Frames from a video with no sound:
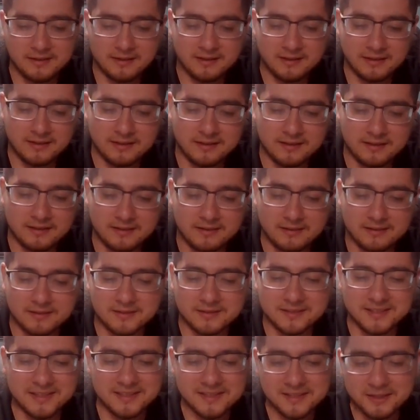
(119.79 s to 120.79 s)
the
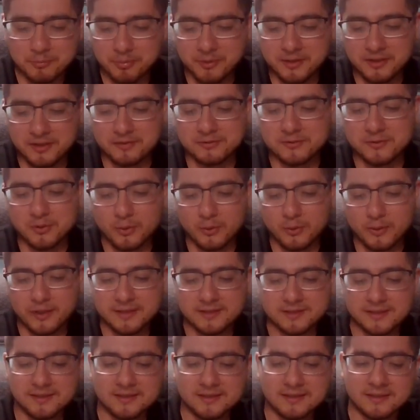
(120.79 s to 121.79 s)
discipline of choices.